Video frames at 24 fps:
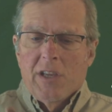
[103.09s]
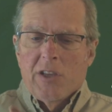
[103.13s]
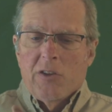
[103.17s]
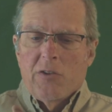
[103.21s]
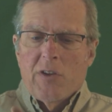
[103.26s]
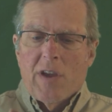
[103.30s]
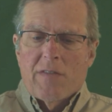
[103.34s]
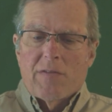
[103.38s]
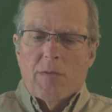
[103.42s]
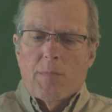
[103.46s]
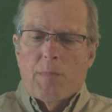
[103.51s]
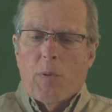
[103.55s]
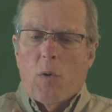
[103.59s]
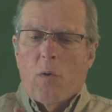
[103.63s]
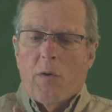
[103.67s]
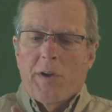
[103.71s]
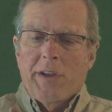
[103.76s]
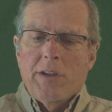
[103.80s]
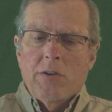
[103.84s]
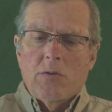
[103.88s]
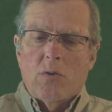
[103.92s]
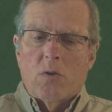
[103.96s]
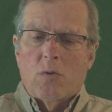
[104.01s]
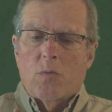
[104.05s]
You have a
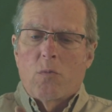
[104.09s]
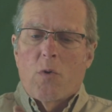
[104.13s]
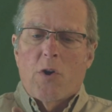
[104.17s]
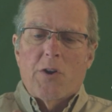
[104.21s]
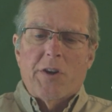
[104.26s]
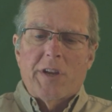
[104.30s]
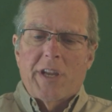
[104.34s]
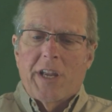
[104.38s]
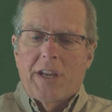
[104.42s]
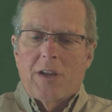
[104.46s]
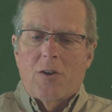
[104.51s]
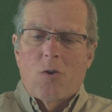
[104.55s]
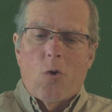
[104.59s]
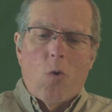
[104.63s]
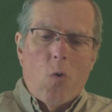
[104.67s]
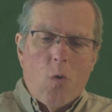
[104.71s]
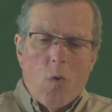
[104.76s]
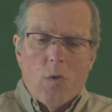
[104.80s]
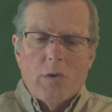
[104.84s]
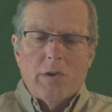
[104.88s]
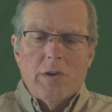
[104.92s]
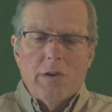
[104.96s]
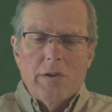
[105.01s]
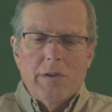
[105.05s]
point or working
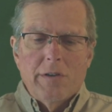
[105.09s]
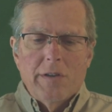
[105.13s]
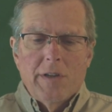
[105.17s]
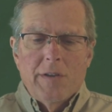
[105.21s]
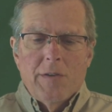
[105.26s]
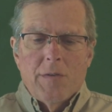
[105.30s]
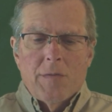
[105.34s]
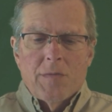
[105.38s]
corner